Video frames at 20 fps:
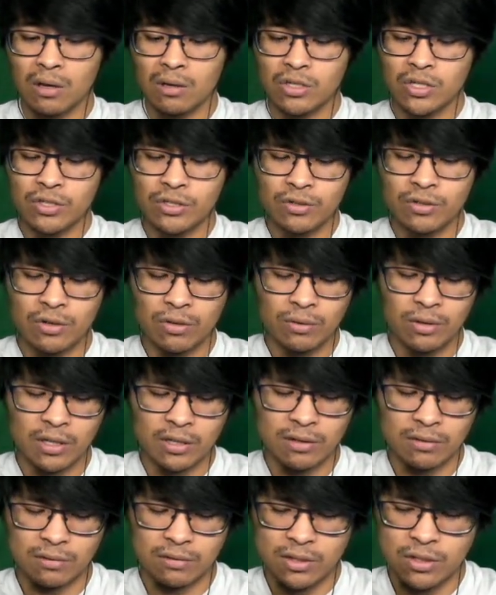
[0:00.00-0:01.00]
Just know
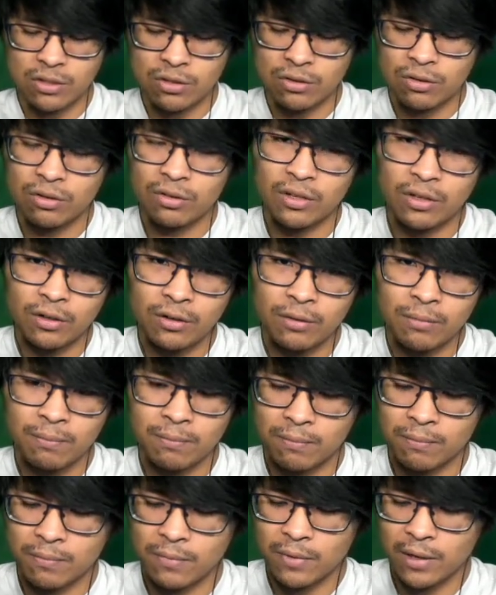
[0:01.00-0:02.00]
that these are thinner,
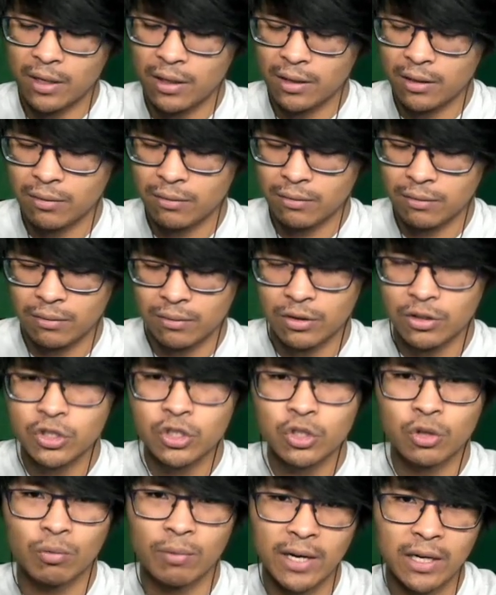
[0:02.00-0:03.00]
and they're
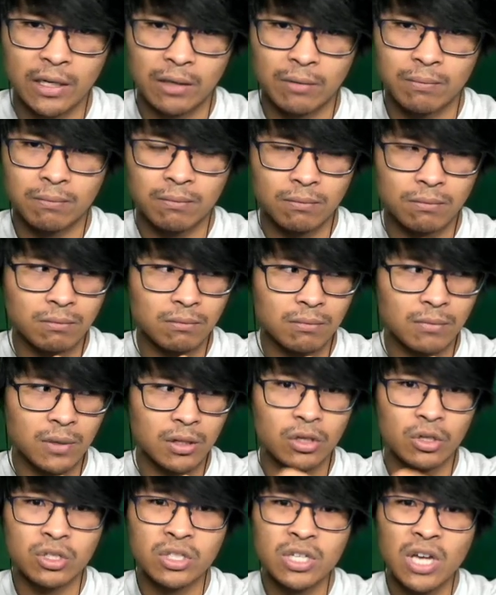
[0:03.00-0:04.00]
serrated,
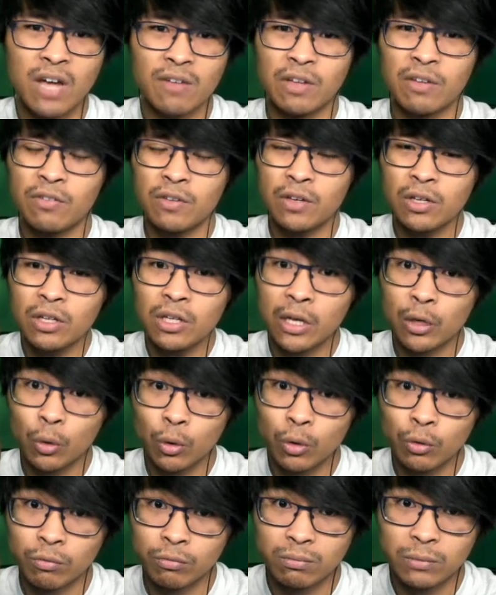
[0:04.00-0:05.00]
and they're tough. They feel like
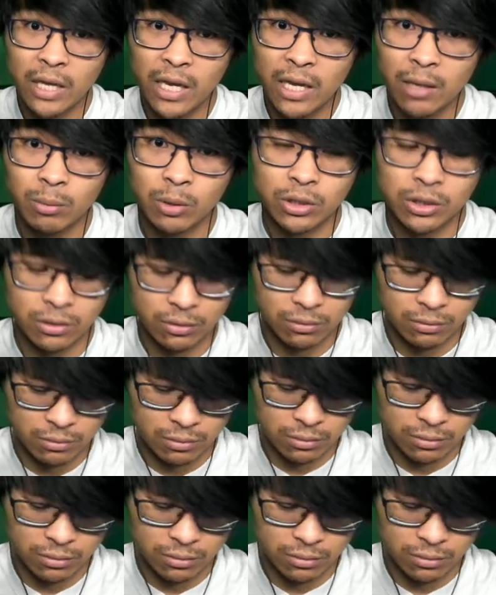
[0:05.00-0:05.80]
old cables.